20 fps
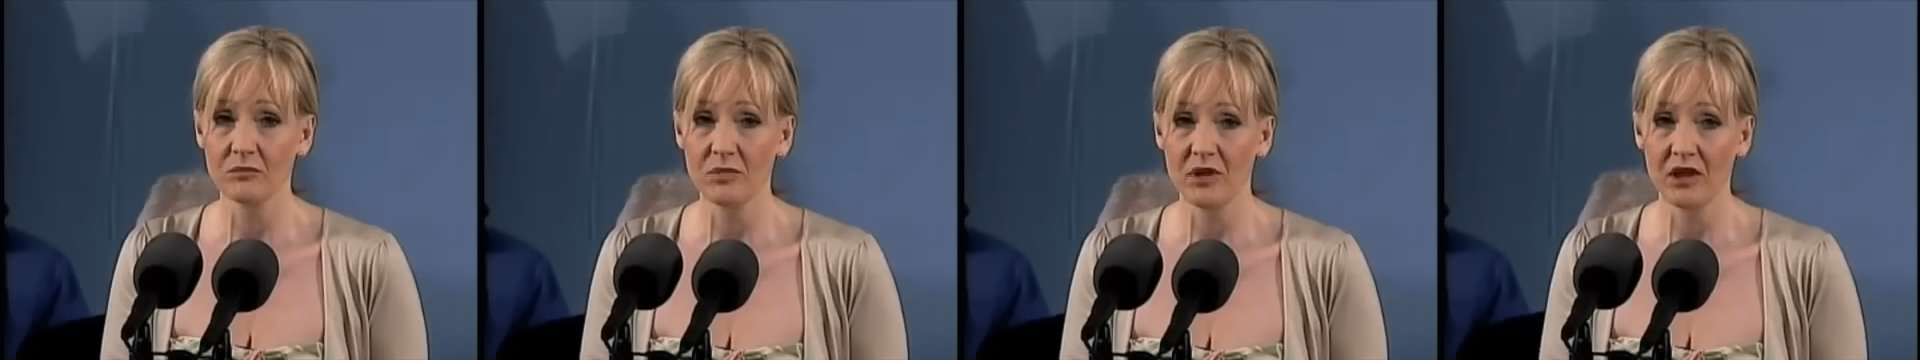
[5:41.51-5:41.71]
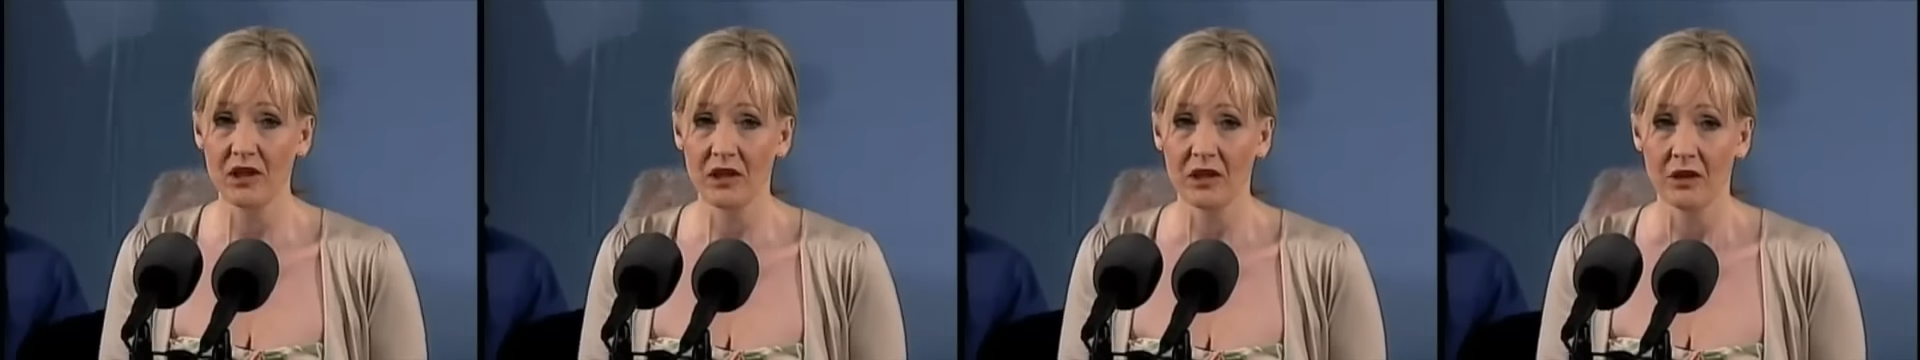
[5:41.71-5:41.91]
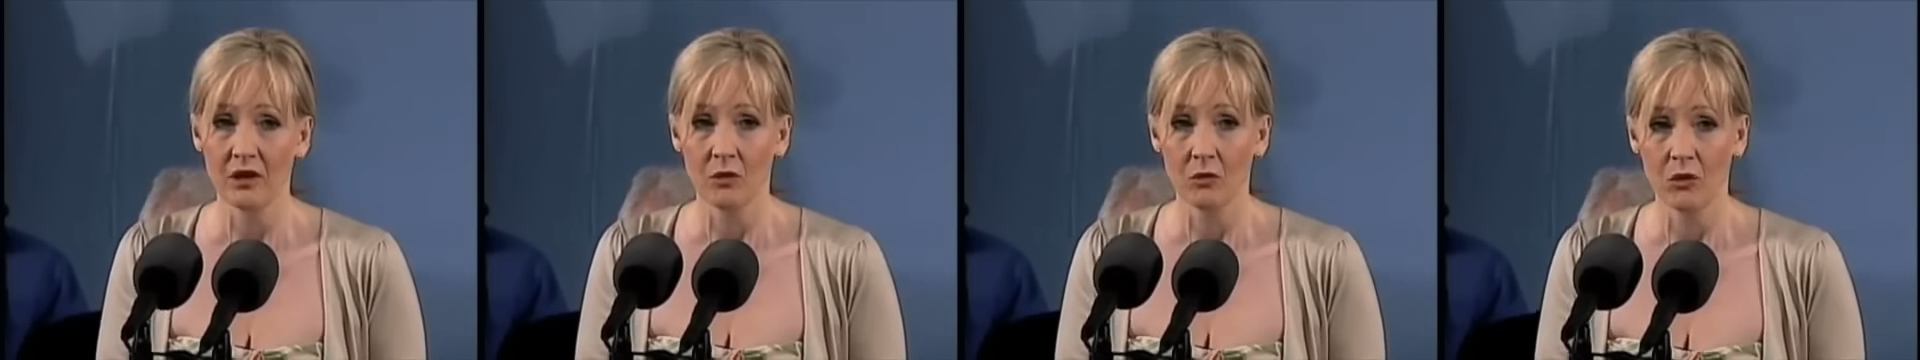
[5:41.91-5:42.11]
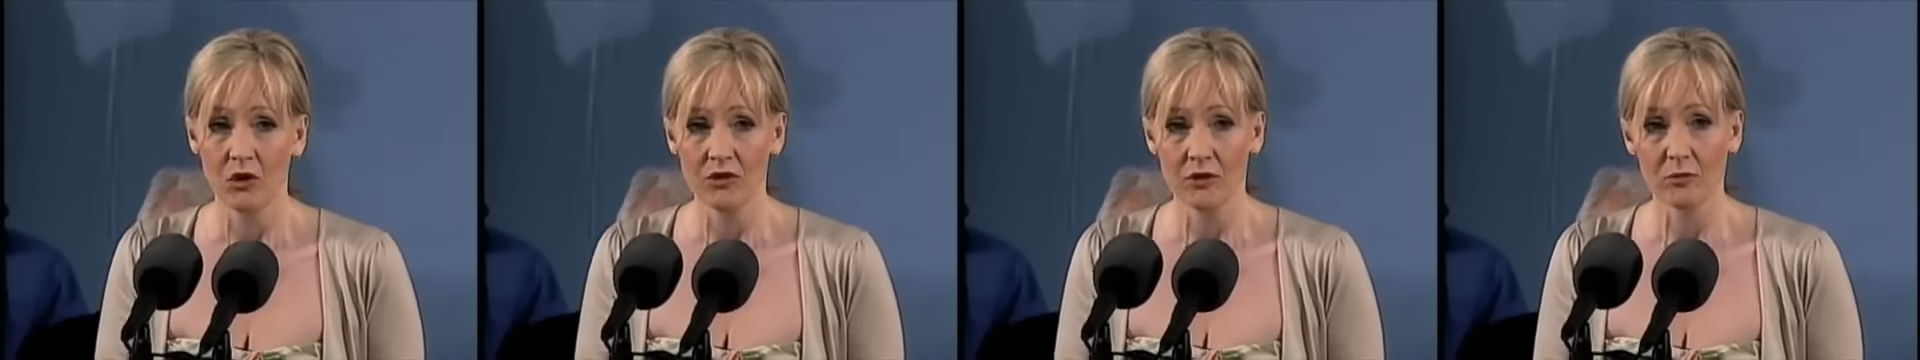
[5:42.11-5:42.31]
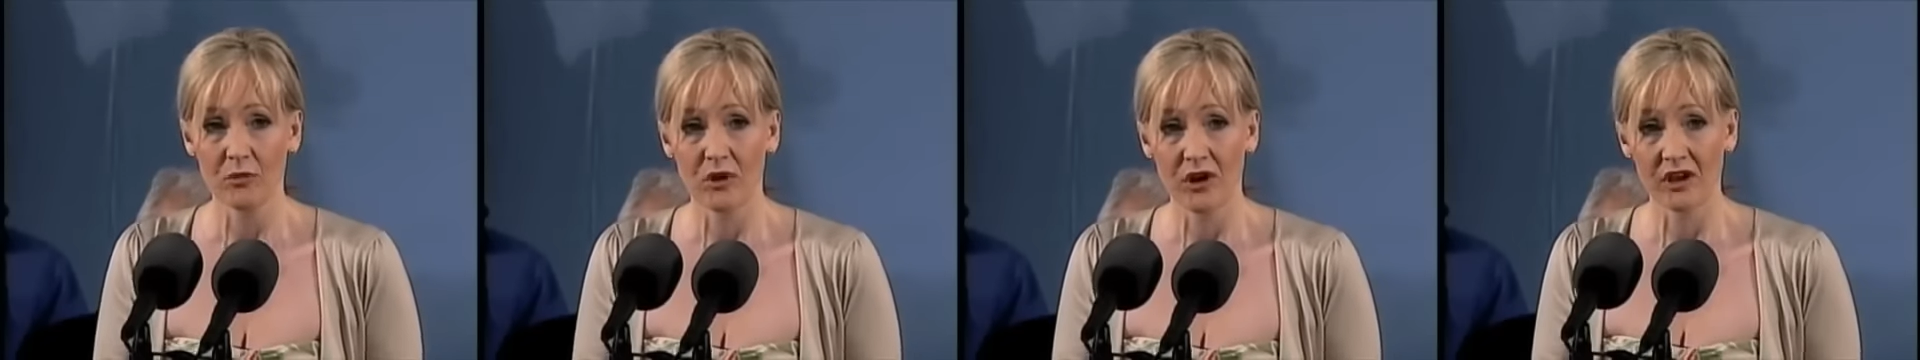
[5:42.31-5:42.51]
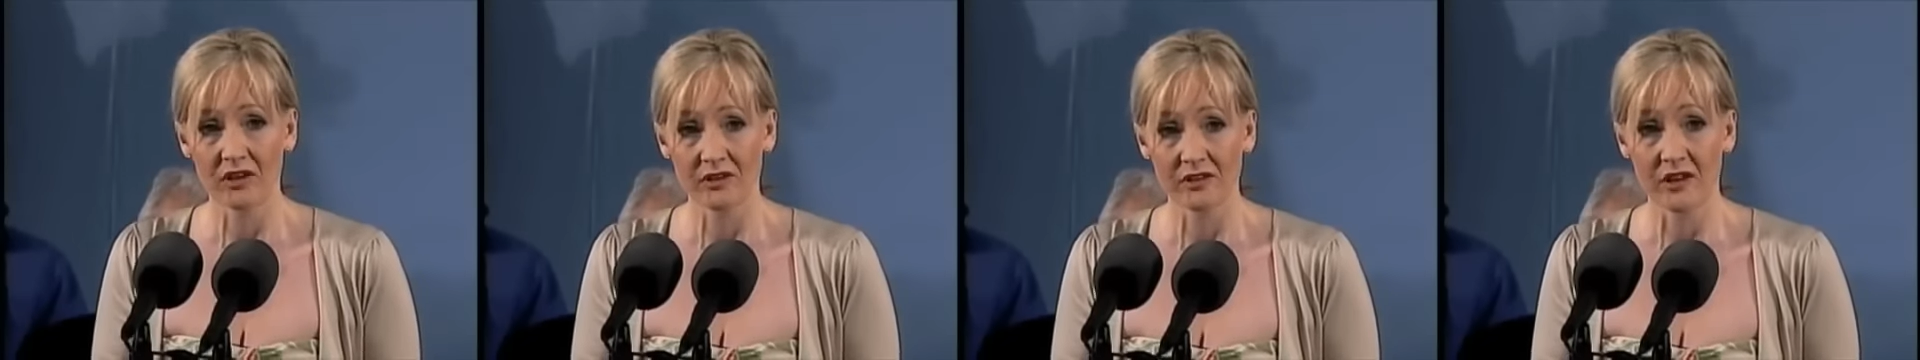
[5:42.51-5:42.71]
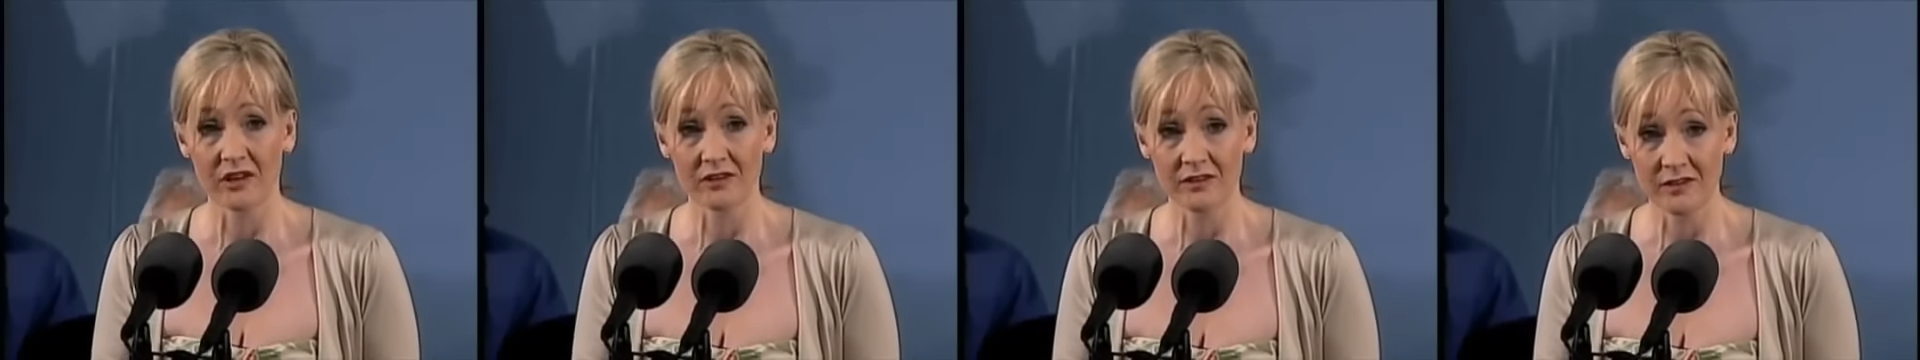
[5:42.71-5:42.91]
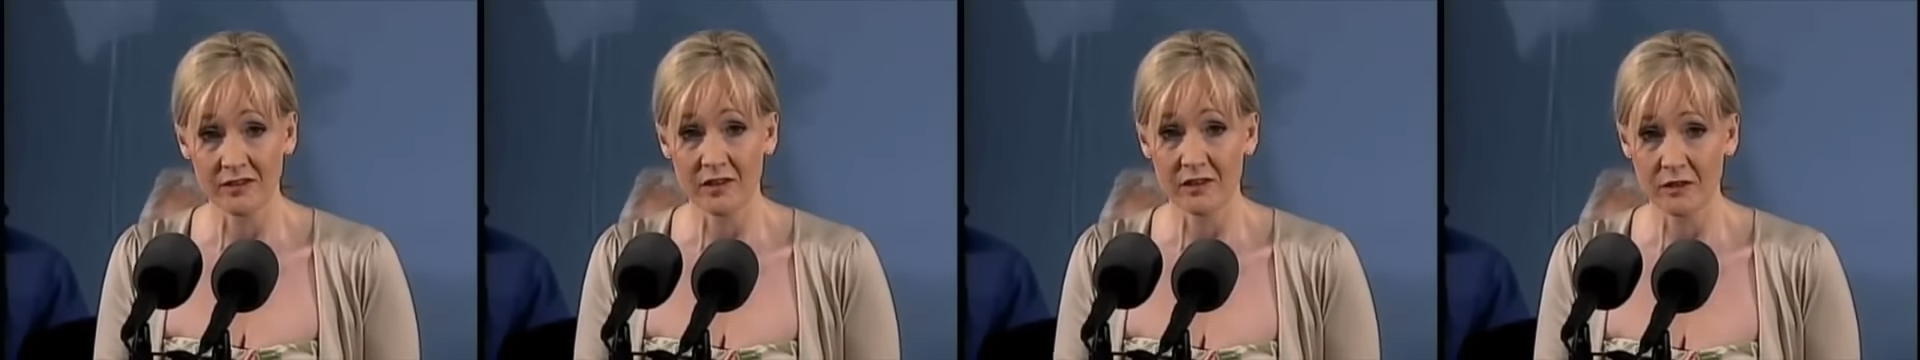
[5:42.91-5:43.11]
to be what the press
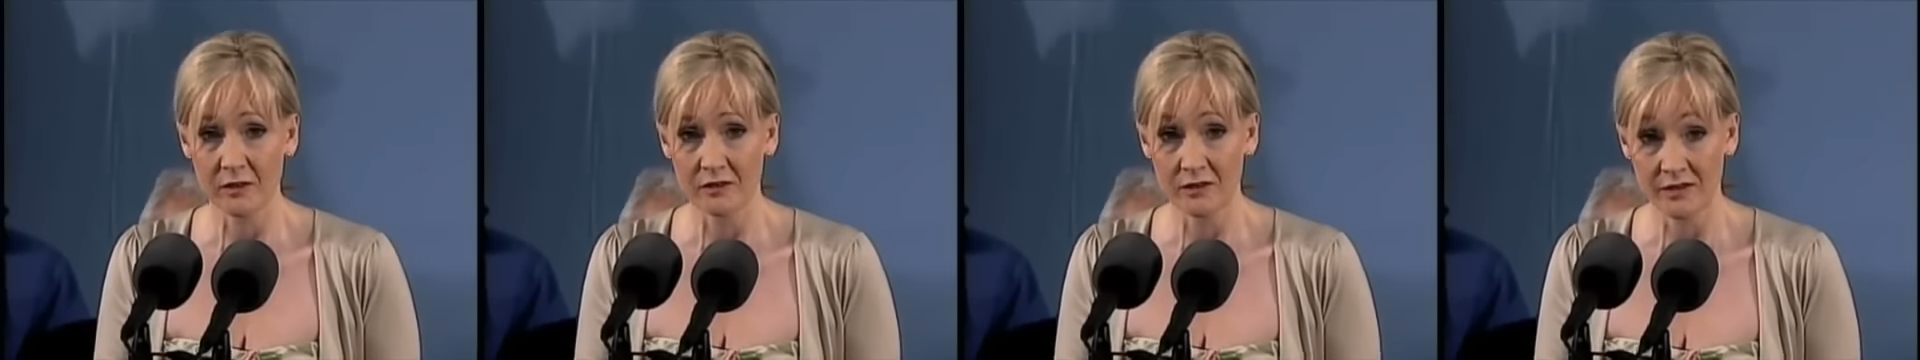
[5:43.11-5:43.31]
has